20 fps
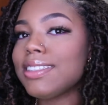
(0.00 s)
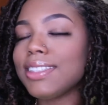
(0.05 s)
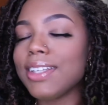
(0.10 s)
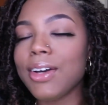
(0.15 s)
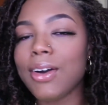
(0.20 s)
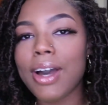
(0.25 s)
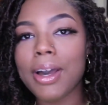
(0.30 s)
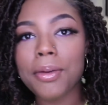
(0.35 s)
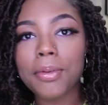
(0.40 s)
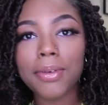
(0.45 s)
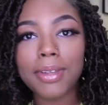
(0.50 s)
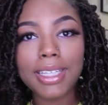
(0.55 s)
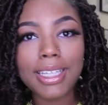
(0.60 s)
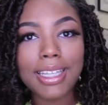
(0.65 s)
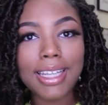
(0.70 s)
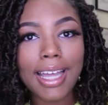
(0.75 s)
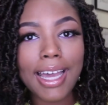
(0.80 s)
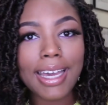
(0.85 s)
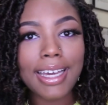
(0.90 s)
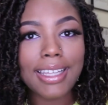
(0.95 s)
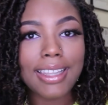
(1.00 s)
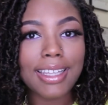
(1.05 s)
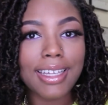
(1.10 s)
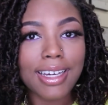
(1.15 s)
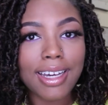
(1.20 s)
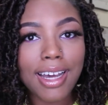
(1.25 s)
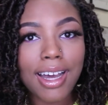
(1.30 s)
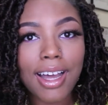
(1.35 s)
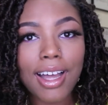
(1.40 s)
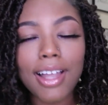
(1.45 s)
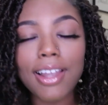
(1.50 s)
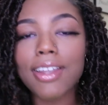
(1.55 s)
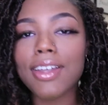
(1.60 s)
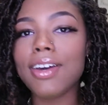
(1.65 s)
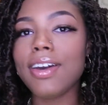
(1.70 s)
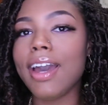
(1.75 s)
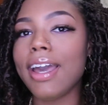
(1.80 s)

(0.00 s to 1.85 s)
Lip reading: So I really like the color.